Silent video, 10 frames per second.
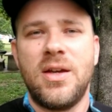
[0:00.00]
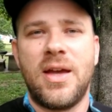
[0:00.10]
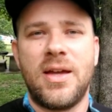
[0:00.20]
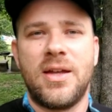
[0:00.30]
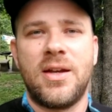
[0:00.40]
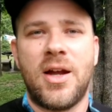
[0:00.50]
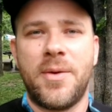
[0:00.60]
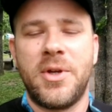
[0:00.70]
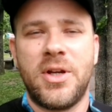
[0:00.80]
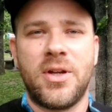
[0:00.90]
And I
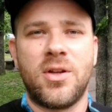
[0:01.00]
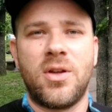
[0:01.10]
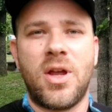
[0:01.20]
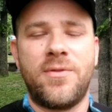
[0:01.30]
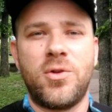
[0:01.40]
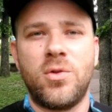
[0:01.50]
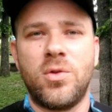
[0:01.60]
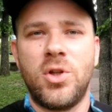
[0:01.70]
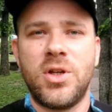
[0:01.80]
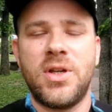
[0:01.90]
mean, if you
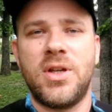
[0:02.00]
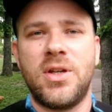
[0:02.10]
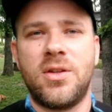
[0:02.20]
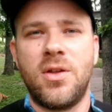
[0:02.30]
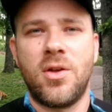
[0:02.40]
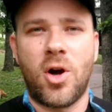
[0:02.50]
look at